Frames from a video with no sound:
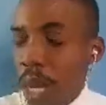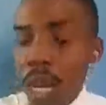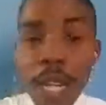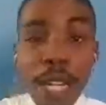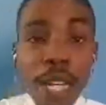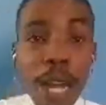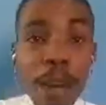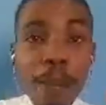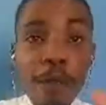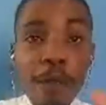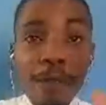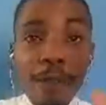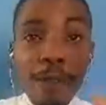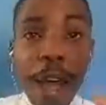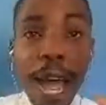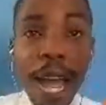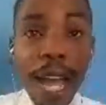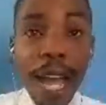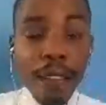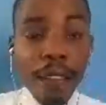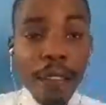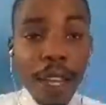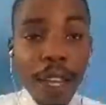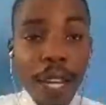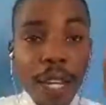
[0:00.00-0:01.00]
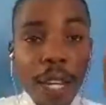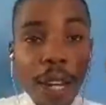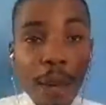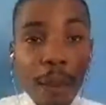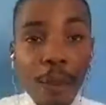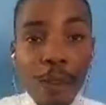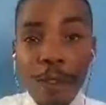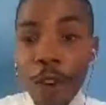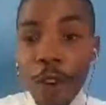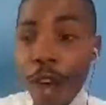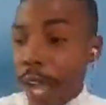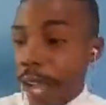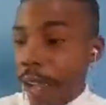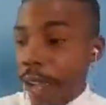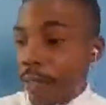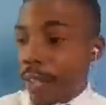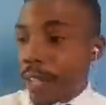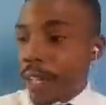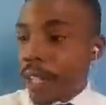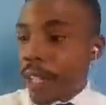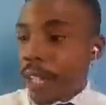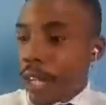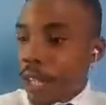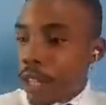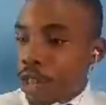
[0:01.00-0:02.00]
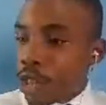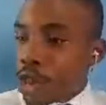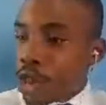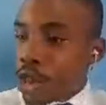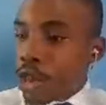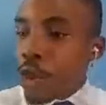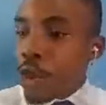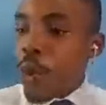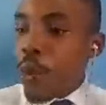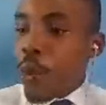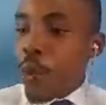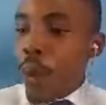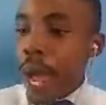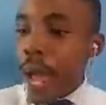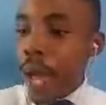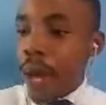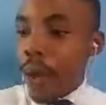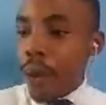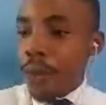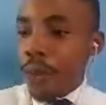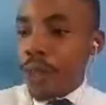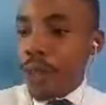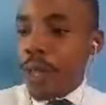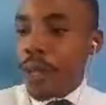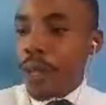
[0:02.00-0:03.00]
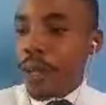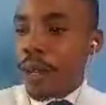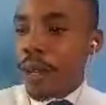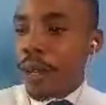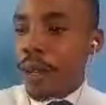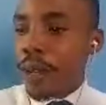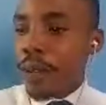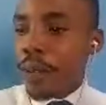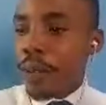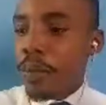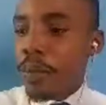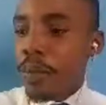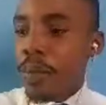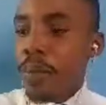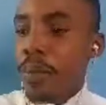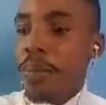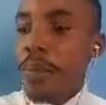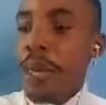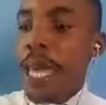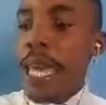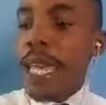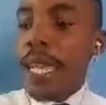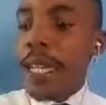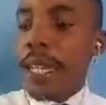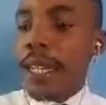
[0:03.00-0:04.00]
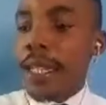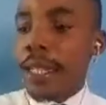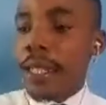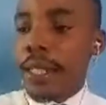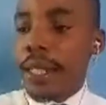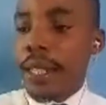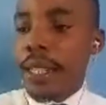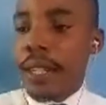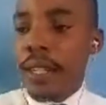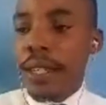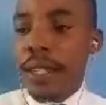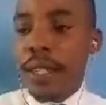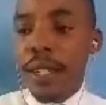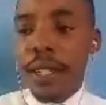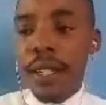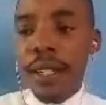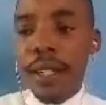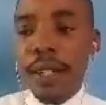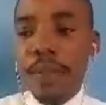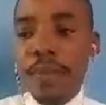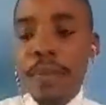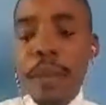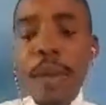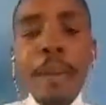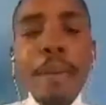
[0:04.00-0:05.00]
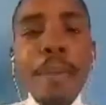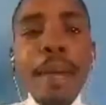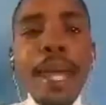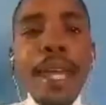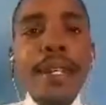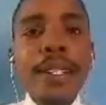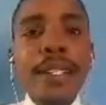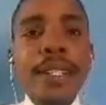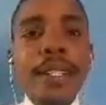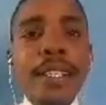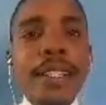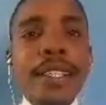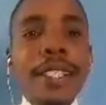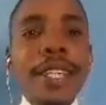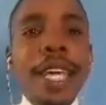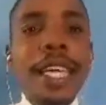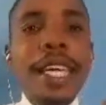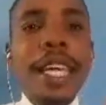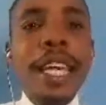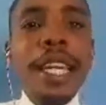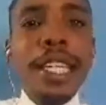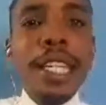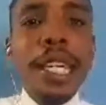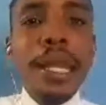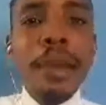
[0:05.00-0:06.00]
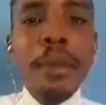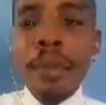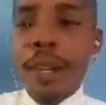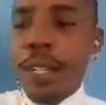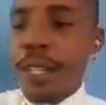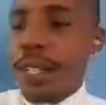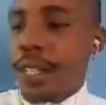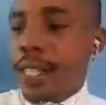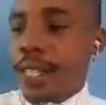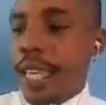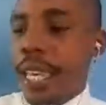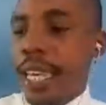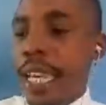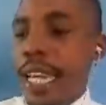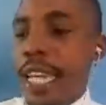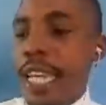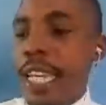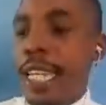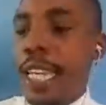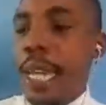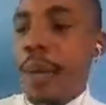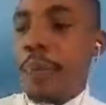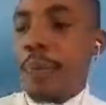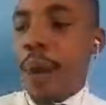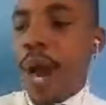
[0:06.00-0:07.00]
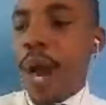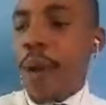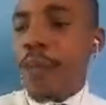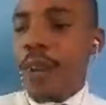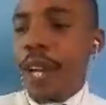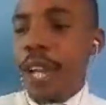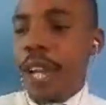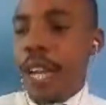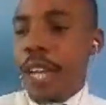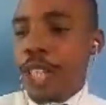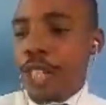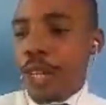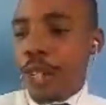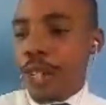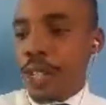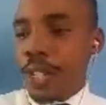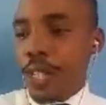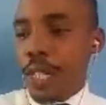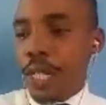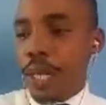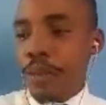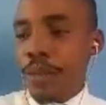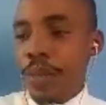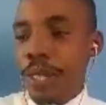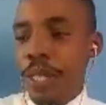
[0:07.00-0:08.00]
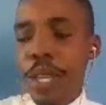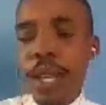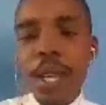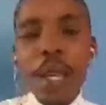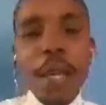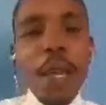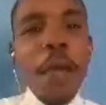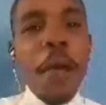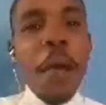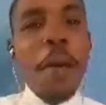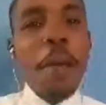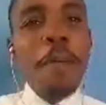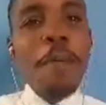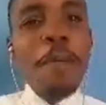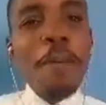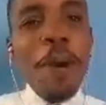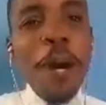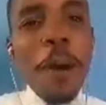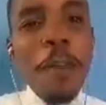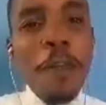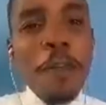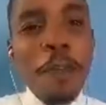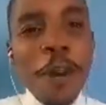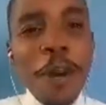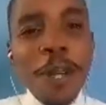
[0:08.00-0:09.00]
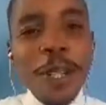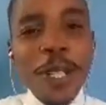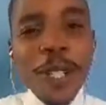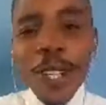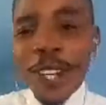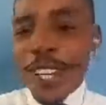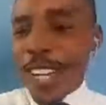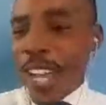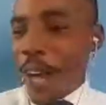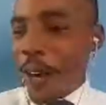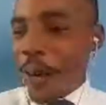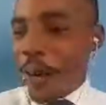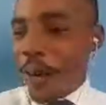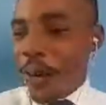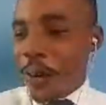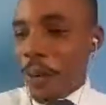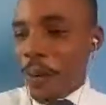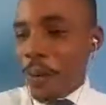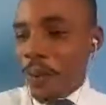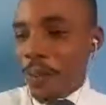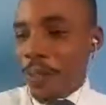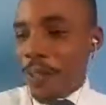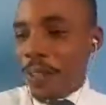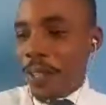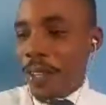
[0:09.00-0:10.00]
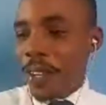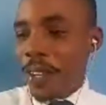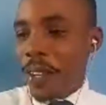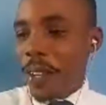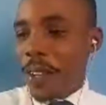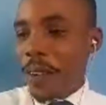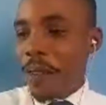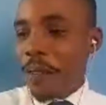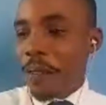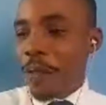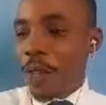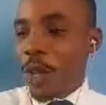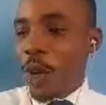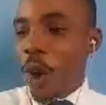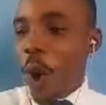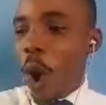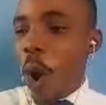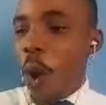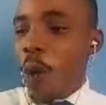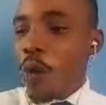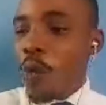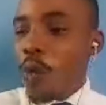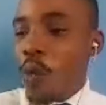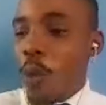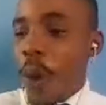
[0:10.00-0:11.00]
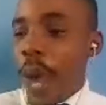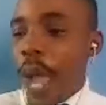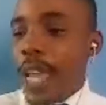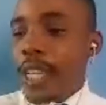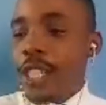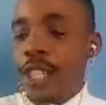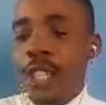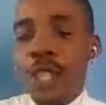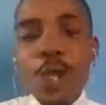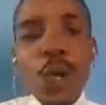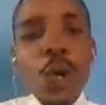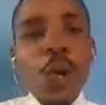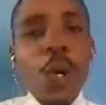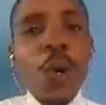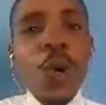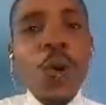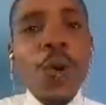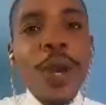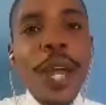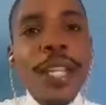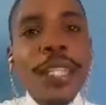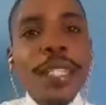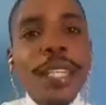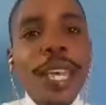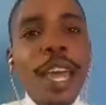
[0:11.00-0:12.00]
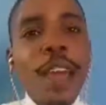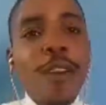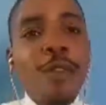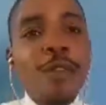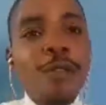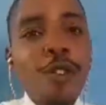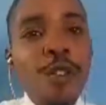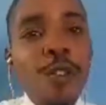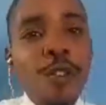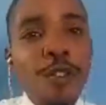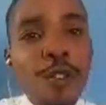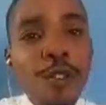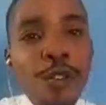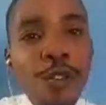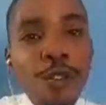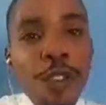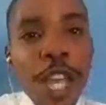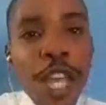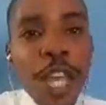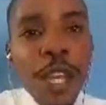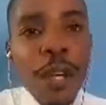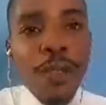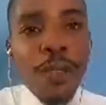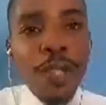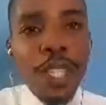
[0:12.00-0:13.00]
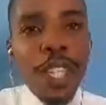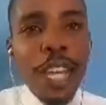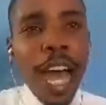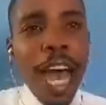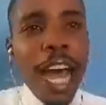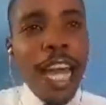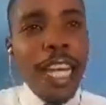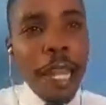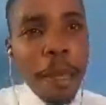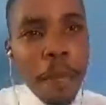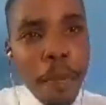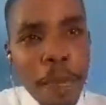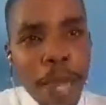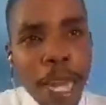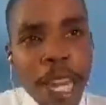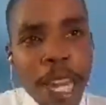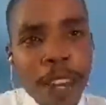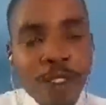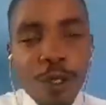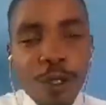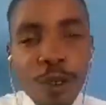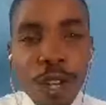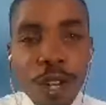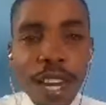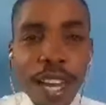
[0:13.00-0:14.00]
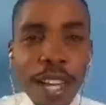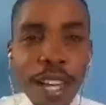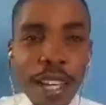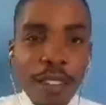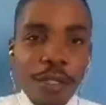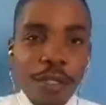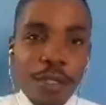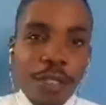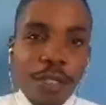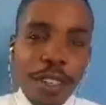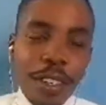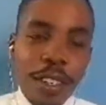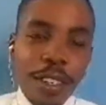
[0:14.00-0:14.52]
Number five, true wealth may mean seeking deeper relationships, more personal growth, or ways to create a fulfilled and a meaningful life.